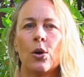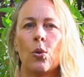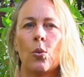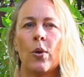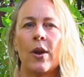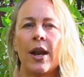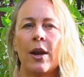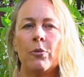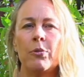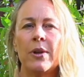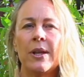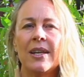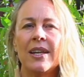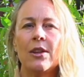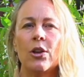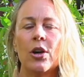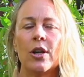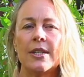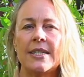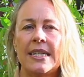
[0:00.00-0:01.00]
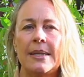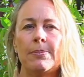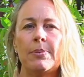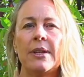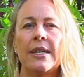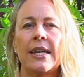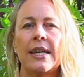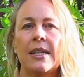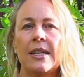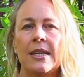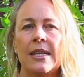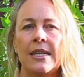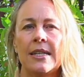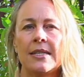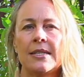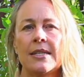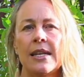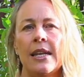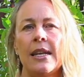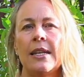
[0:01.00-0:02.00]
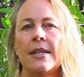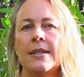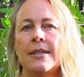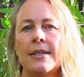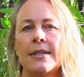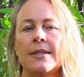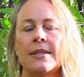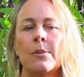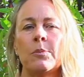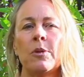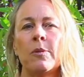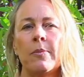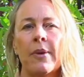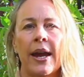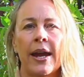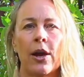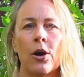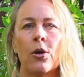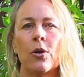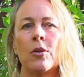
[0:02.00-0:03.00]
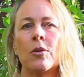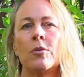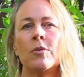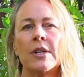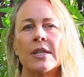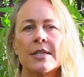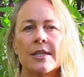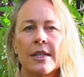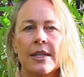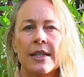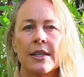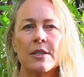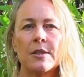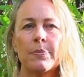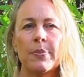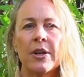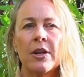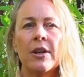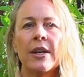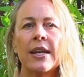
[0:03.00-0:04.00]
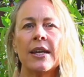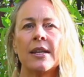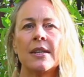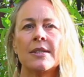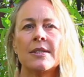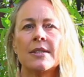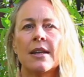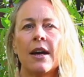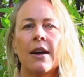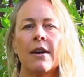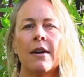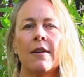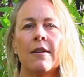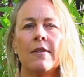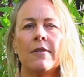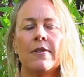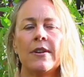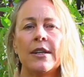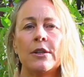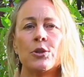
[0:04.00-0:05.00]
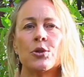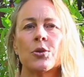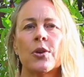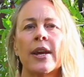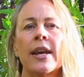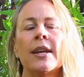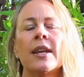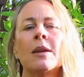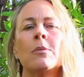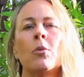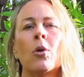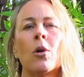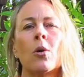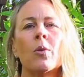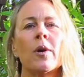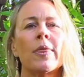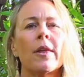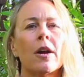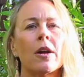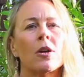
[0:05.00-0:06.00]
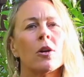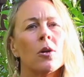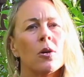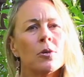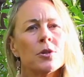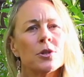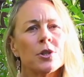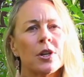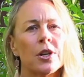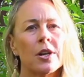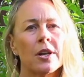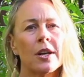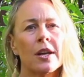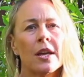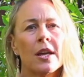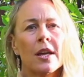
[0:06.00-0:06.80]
when I really look deeply into this and into some of my own recent experience of in training more with our culture,